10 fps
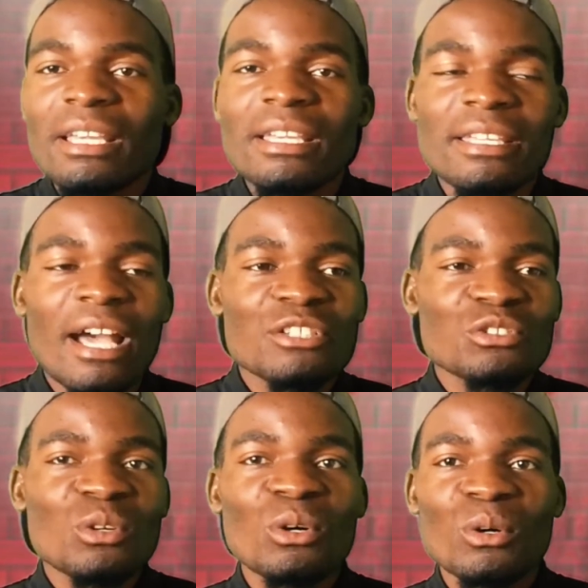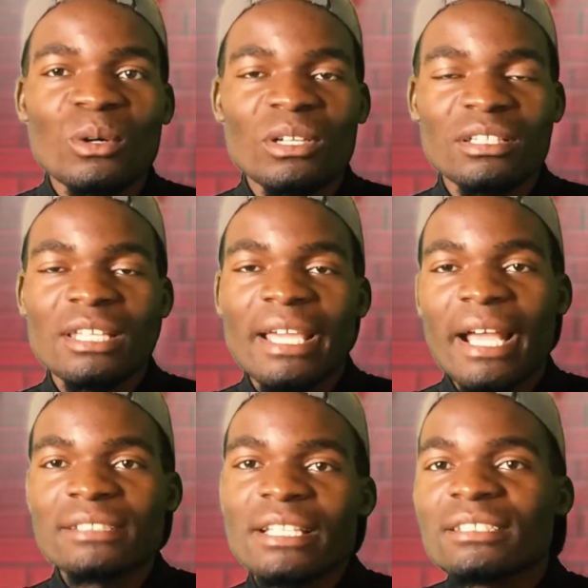Yeah, so like
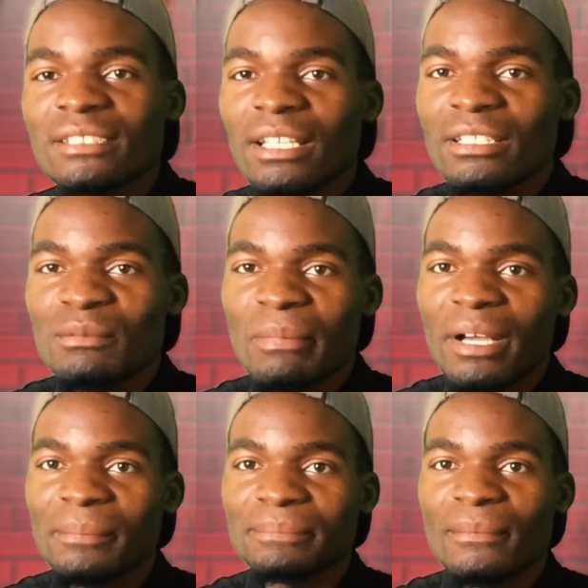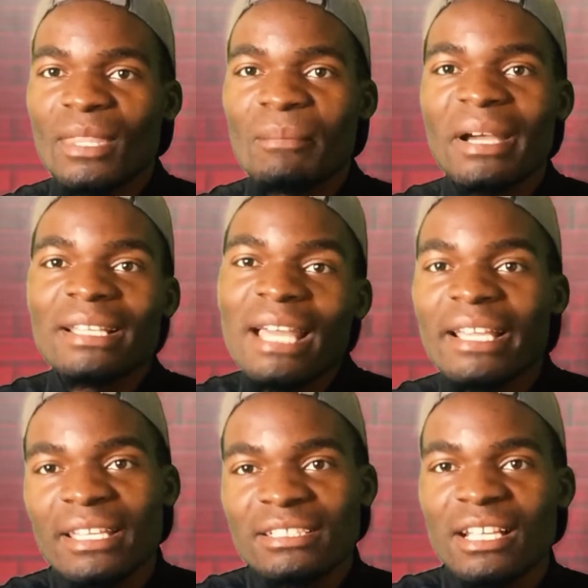as I said, my
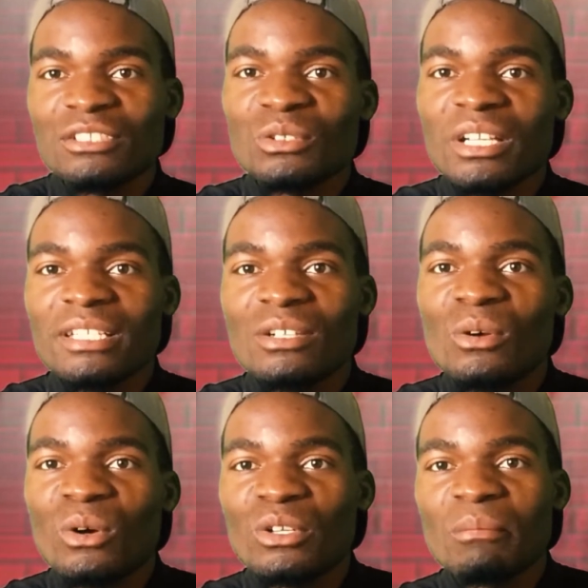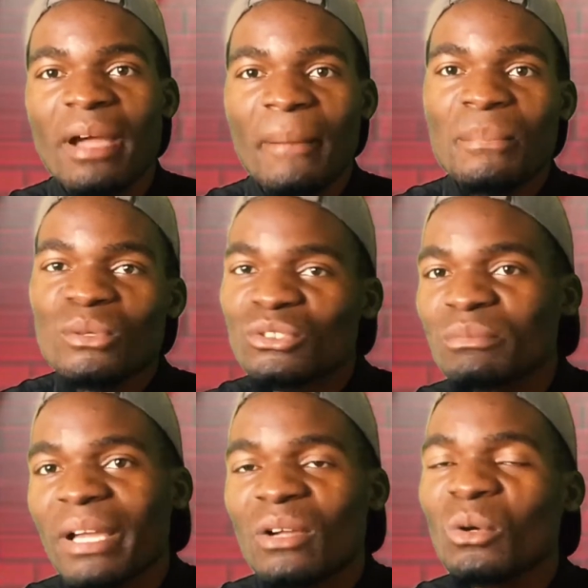luggage has already gone, my books,
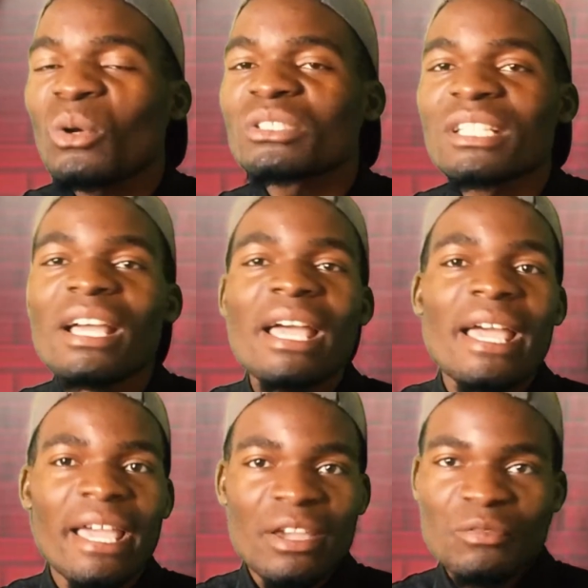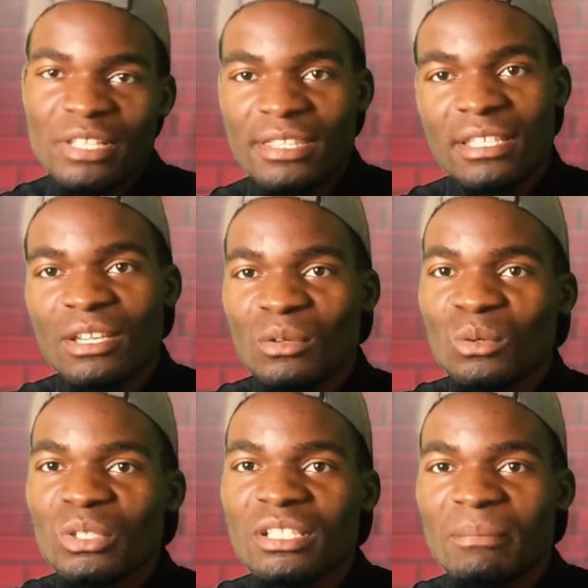my clothes, everything,
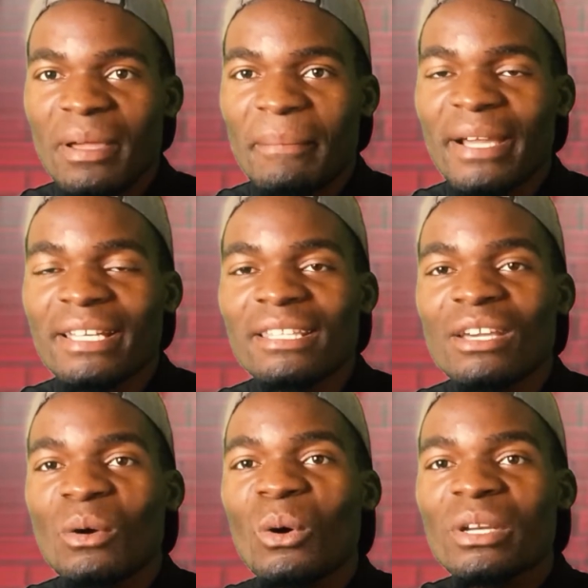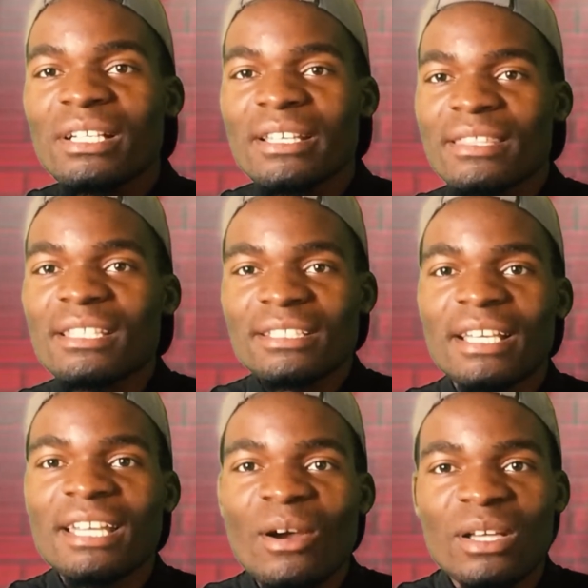including my money. The only thing
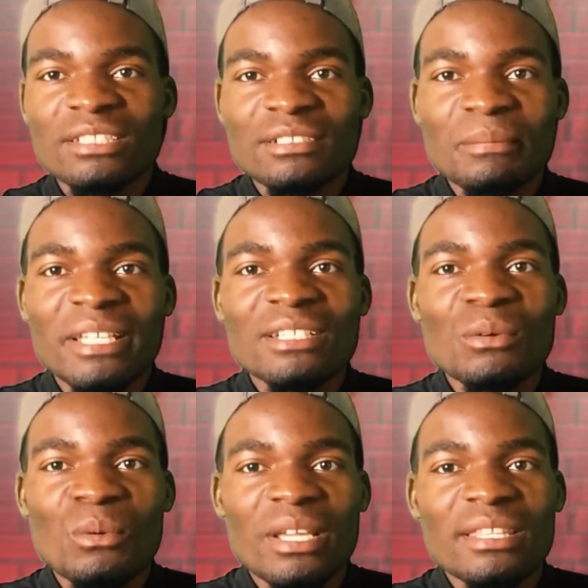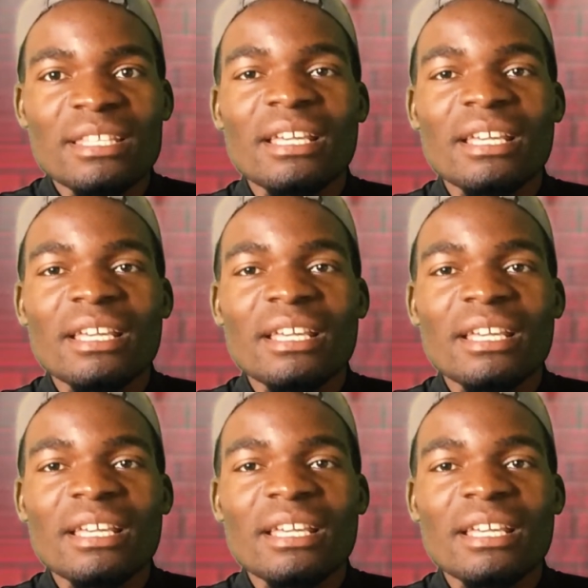that I was remaining with,